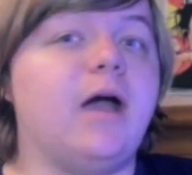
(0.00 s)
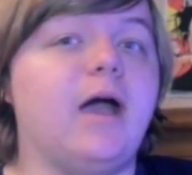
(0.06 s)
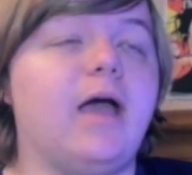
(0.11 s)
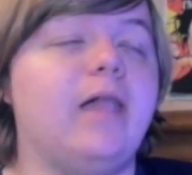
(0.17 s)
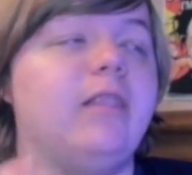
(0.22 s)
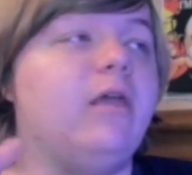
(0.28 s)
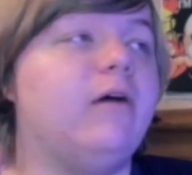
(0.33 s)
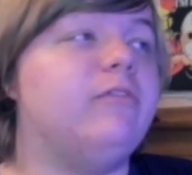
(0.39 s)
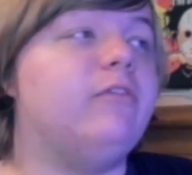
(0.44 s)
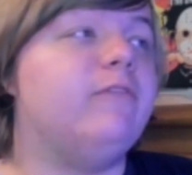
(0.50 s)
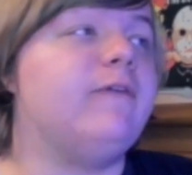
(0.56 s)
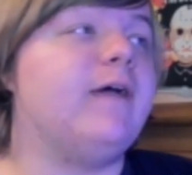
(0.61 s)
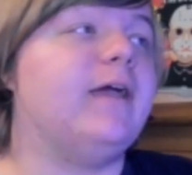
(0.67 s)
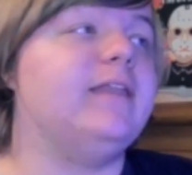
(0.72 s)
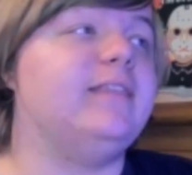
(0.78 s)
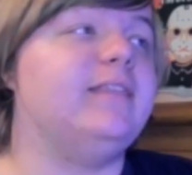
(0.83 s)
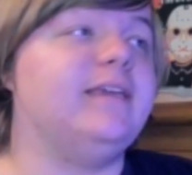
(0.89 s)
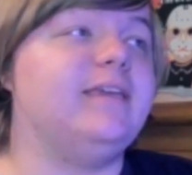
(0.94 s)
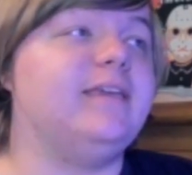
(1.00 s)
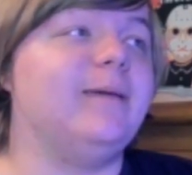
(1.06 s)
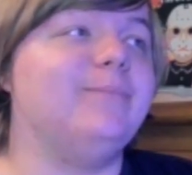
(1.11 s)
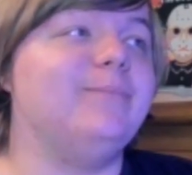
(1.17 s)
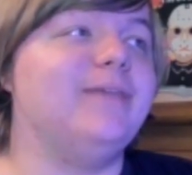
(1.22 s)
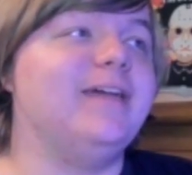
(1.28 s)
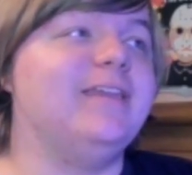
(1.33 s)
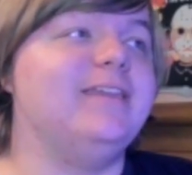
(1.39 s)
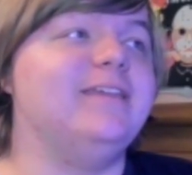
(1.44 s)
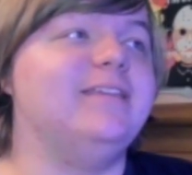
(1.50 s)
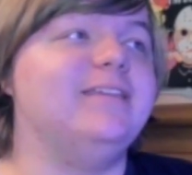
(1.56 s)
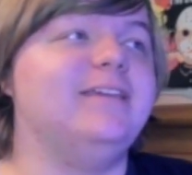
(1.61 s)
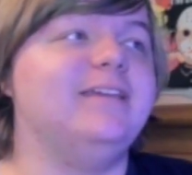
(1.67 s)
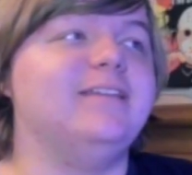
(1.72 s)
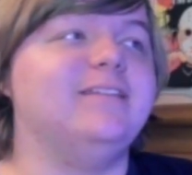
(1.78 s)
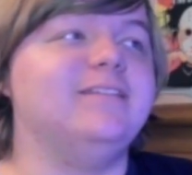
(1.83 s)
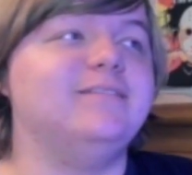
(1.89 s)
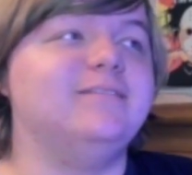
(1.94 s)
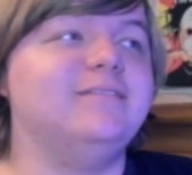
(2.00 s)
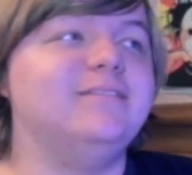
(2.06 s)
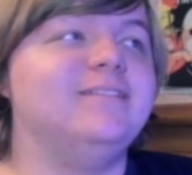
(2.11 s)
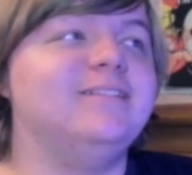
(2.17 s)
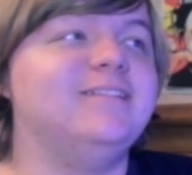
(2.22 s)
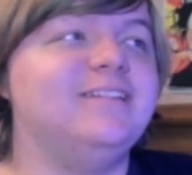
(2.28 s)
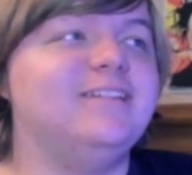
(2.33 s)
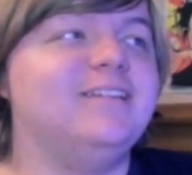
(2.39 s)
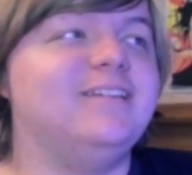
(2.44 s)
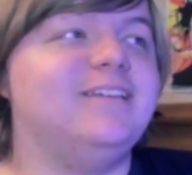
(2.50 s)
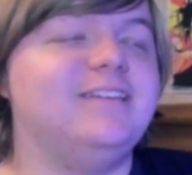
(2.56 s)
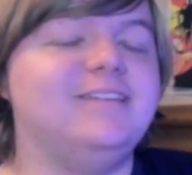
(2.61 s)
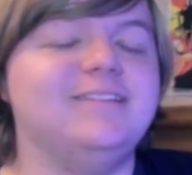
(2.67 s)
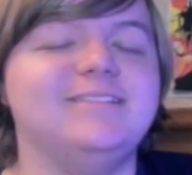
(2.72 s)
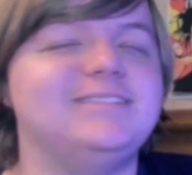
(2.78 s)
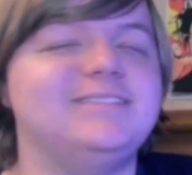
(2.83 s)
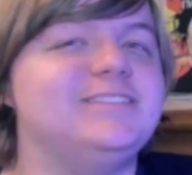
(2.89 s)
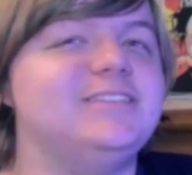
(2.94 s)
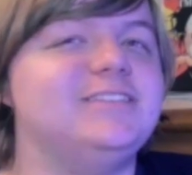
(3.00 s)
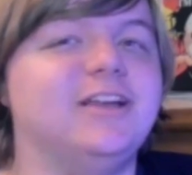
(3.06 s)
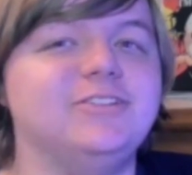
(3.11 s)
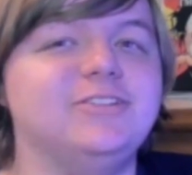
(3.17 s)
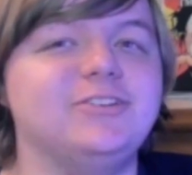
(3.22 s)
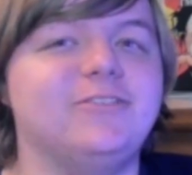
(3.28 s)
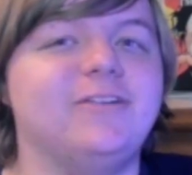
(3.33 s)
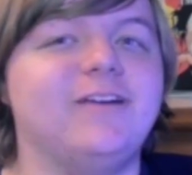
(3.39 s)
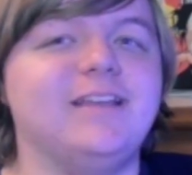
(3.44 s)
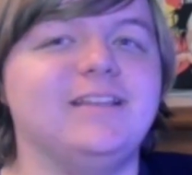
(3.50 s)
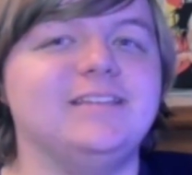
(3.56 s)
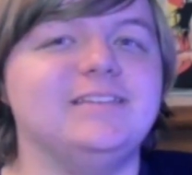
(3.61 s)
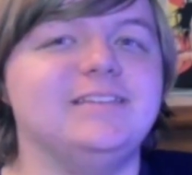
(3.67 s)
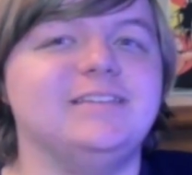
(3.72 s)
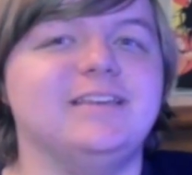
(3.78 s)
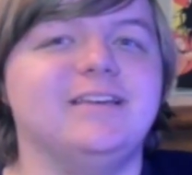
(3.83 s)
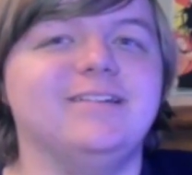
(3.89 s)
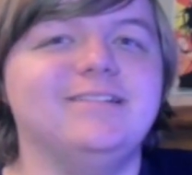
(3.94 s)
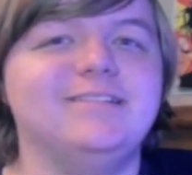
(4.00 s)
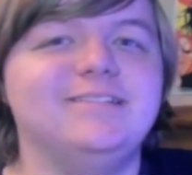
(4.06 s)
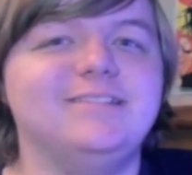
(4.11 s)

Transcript: I love the fact that they kept that in, and it's such a great detail.